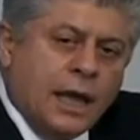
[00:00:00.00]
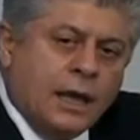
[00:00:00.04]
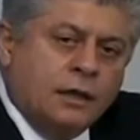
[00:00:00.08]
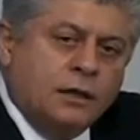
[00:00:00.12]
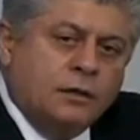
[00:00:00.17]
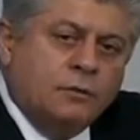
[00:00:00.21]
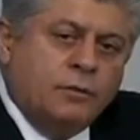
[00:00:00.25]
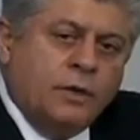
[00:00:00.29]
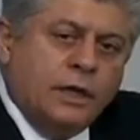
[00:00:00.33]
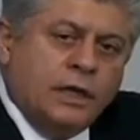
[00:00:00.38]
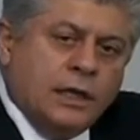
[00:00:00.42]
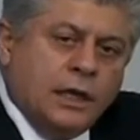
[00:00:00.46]
How
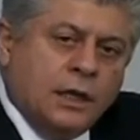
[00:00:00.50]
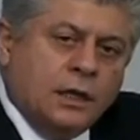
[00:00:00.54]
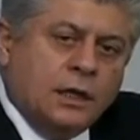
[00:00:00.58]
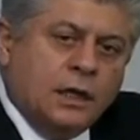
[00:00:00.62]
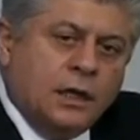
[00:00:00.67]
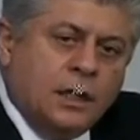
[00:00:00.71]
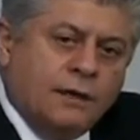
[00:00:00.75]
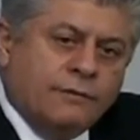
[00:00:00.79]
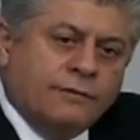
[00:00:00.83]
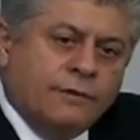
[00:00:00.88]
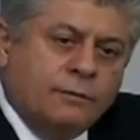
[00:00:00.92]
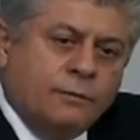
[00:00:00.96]
did we get
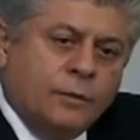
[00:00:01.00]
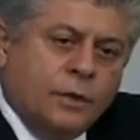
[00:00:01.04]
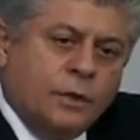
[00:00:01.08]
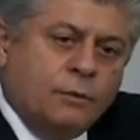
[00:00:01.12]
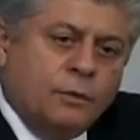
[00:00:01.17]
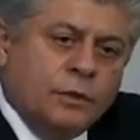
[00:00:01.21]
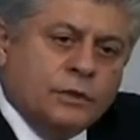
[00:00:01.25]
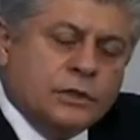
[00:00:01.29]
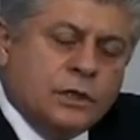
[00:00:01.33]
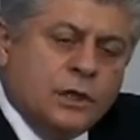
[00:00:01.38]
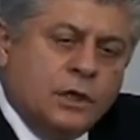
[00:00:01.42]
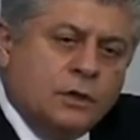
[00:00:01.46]
a
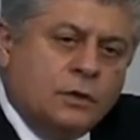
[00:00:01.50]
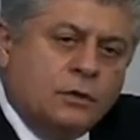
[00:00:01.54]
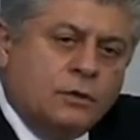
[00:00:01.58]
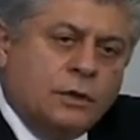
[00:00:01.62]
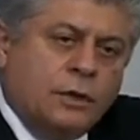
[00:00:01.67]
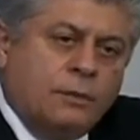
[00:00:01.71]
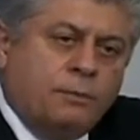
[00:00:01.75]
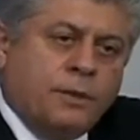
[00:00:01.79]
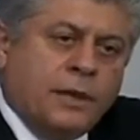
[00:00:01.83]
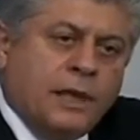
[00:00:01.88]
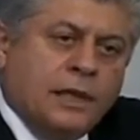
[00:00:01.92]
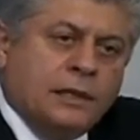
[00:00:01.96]
government which can
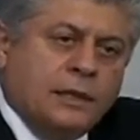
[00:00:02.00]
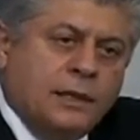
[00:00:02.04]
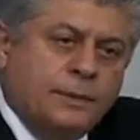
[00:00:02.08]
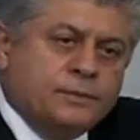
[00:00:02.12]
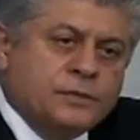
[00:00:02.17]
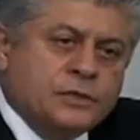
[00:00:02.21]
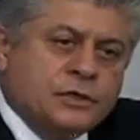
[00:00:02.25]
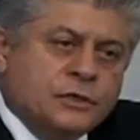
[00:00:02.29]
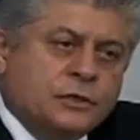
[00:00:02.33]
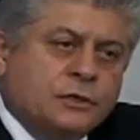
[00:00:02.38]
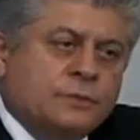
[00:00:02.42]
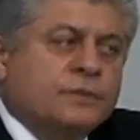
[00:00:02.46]
only pay
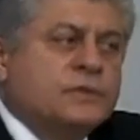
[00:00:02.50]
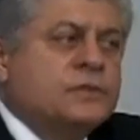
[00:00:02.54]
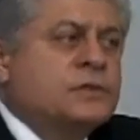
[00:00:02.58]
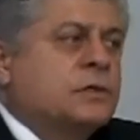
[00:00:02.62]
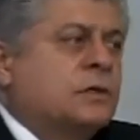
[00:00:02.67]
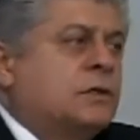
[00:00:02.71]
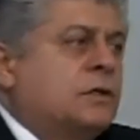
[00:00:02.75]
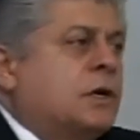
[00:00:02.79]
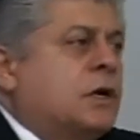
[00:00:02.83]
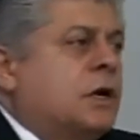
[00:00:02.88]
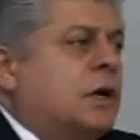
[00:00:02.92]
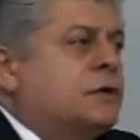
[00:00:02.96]
lip service
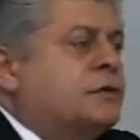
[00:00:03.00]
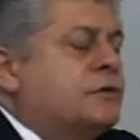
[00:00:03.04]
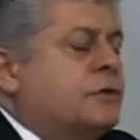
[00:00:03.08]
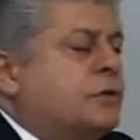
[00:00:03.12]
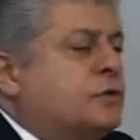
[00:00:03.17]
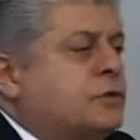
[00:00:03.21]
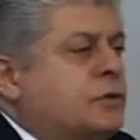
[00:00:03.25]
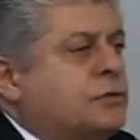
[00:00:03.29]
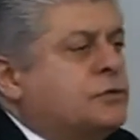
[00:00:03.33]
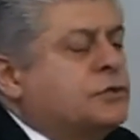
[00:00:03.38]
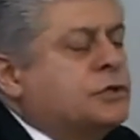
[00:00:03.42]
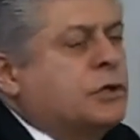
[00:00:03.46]
to the
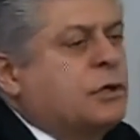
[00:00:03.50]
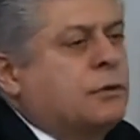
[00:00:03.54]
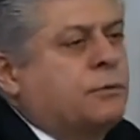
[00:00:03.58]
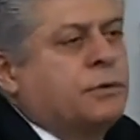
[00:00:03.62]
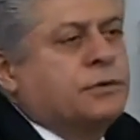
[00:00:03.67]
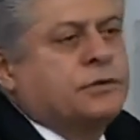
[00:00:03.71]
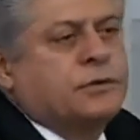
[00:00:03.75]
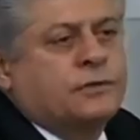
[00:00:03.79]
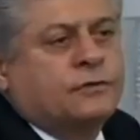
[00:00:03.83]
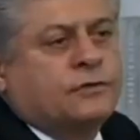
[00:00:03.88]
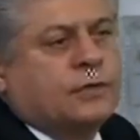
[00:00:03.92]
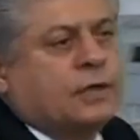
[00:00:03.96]
Constitution? I
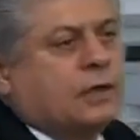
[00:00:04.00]
was